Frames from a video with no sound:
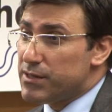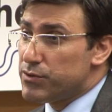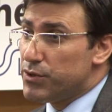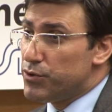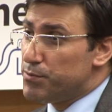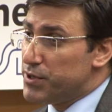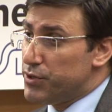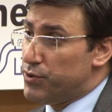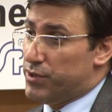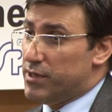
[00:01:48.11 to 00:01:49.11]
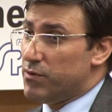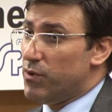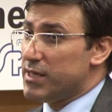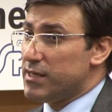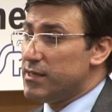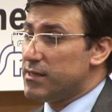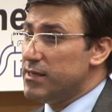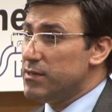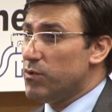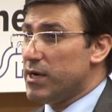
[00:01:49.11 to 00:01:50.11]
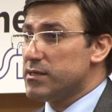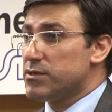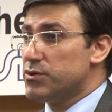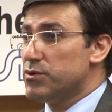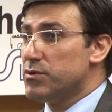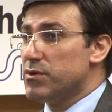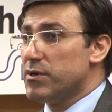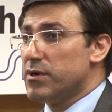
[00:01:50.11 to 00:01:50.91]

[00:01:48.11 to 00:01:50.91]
to the European Union, what it did was to